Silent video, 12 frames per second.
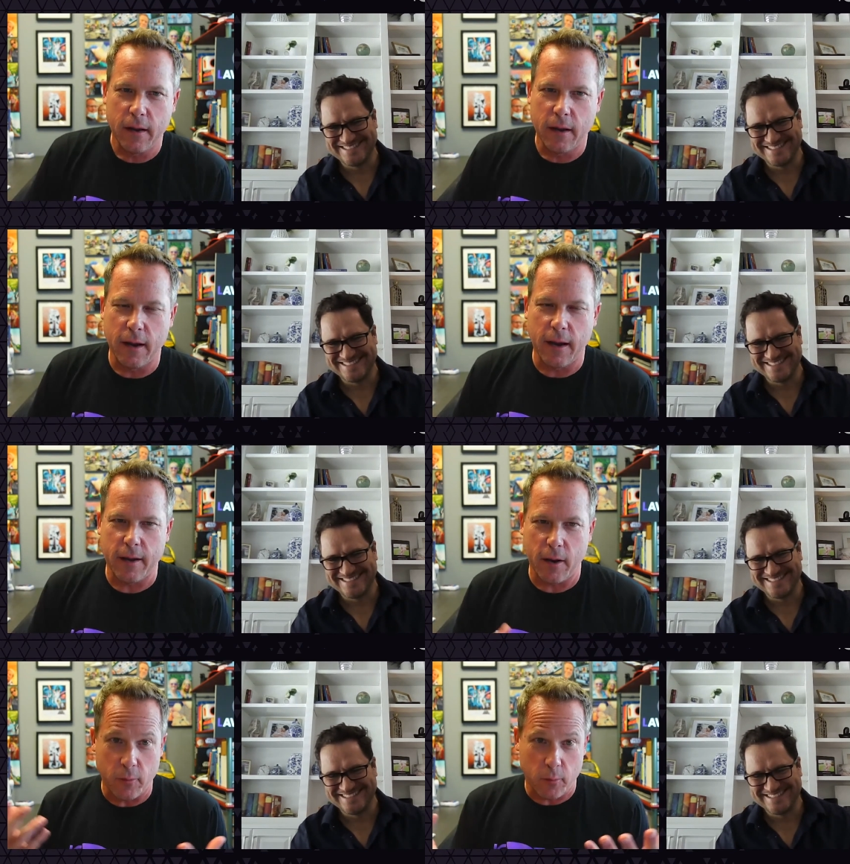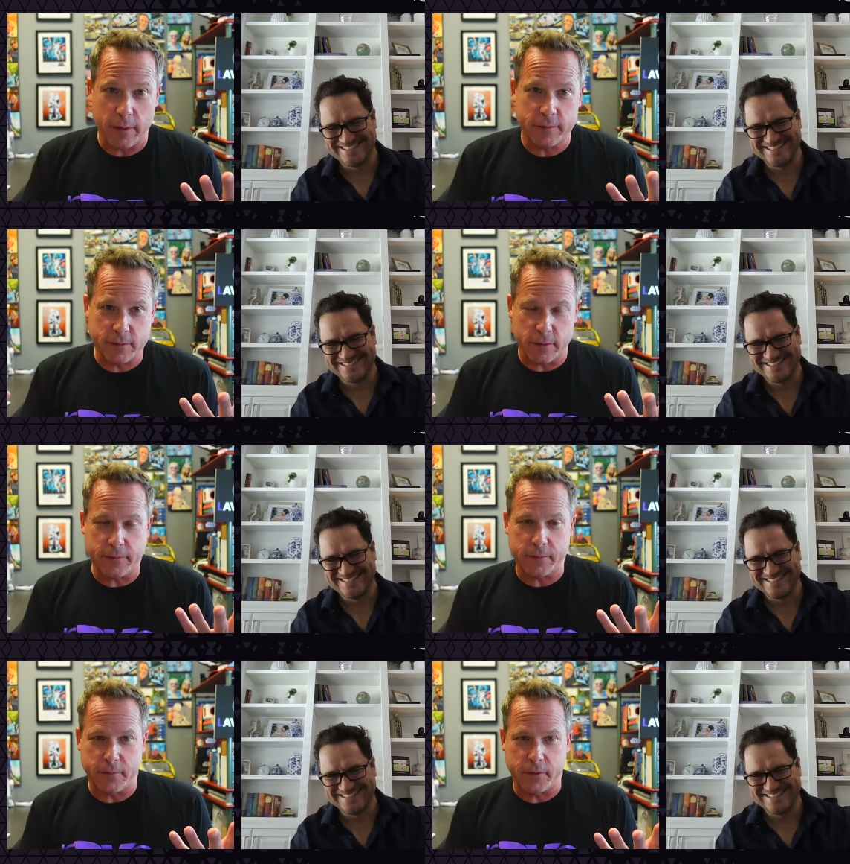Speaker 1: Uh, uh well,
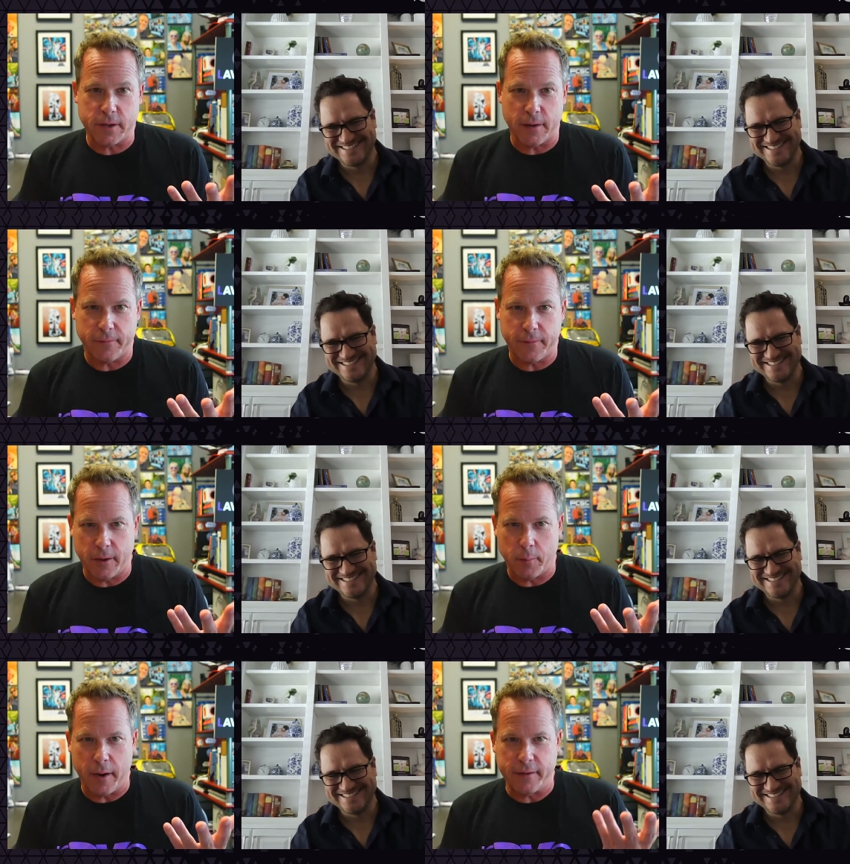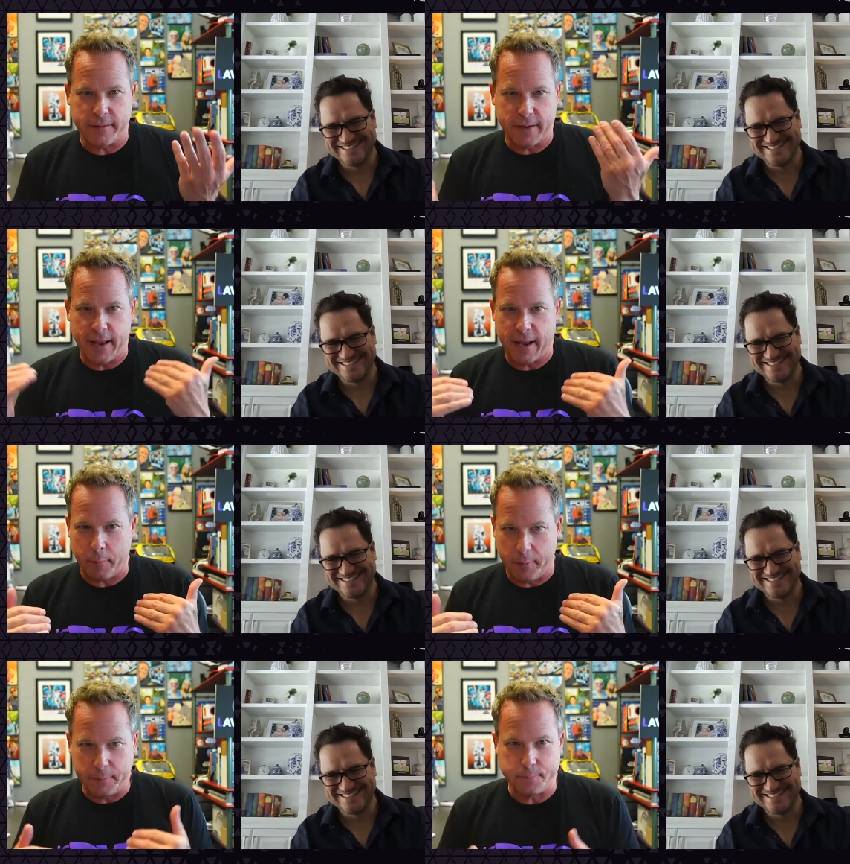first off, Enterprise
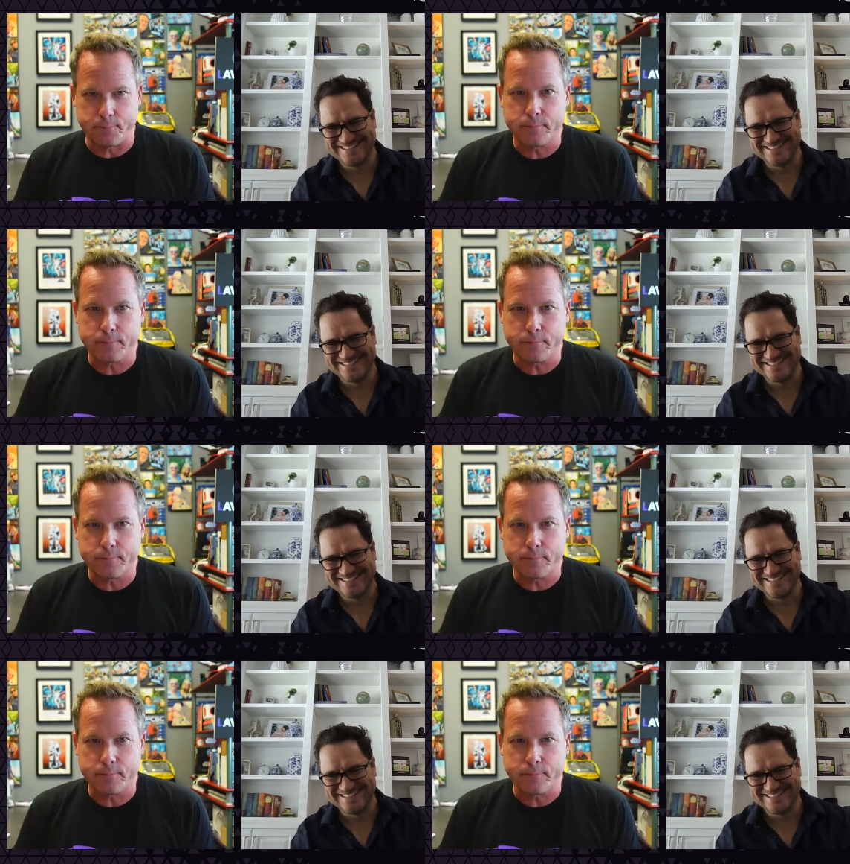Connect, but